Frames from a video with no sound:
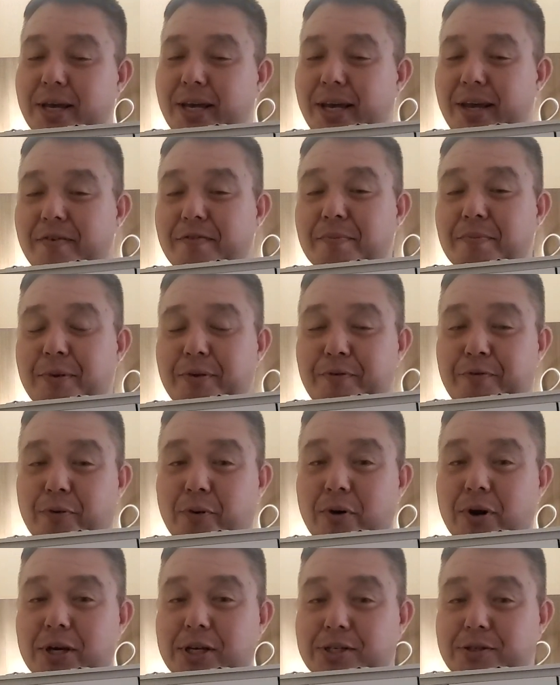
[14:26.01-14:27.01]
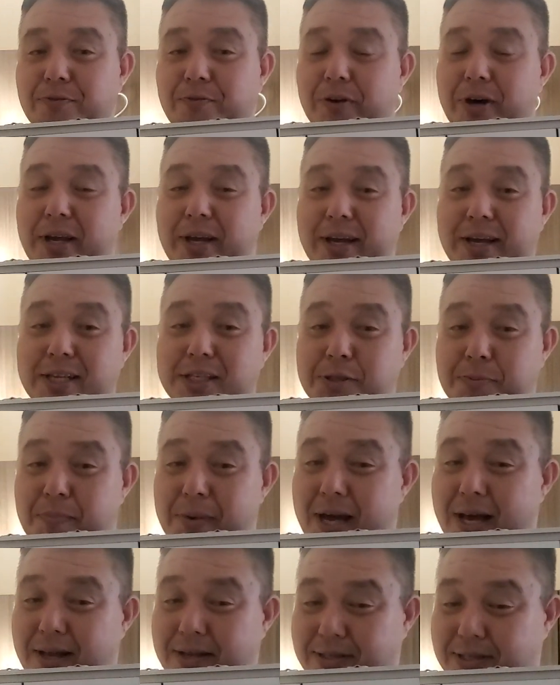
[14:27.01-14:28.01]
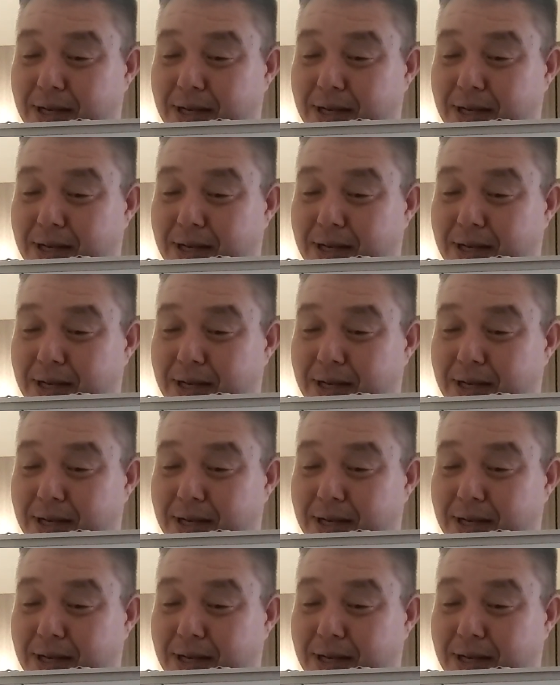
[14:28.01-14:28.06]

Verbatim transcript: even before his fight against Matt